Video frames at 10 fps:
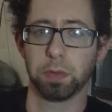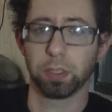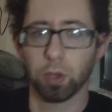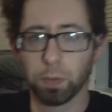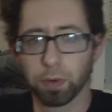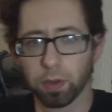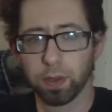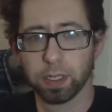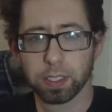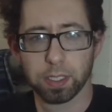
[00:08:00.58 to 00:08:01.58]
my
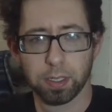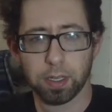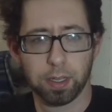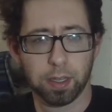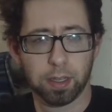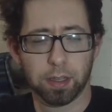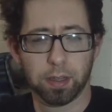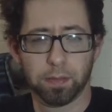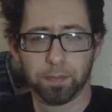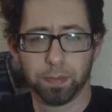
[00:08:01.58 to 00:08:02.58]
GoPro is,
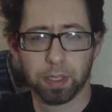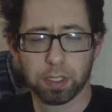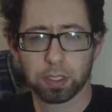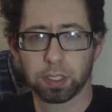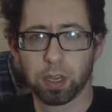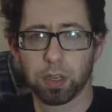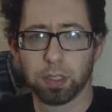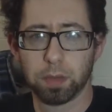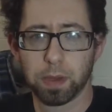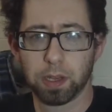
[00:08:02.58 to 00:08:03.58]
this is kind of
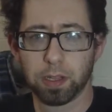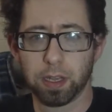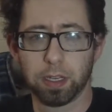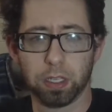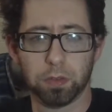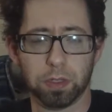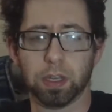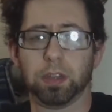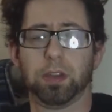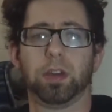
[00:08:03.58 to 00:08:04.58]
the amount of lighting you would
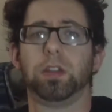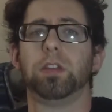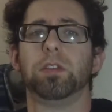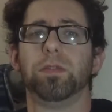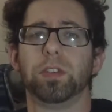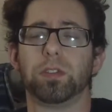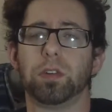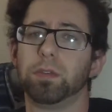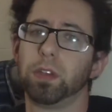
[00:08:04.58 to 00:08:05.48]
get on an individual.